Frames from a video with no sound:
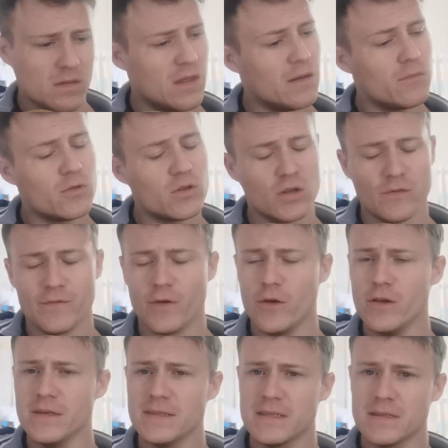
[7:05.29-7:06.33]
then to
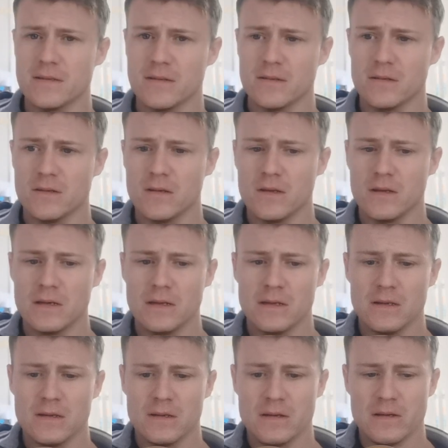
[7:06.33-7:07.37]
1st,
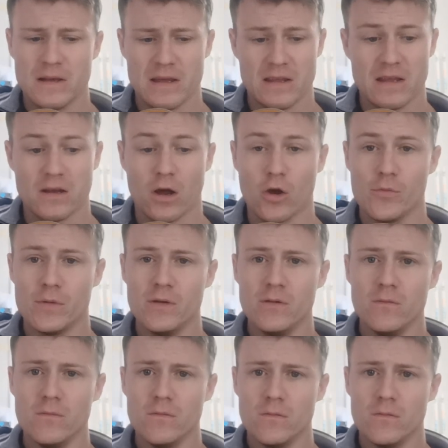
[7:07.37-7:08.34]
and then open,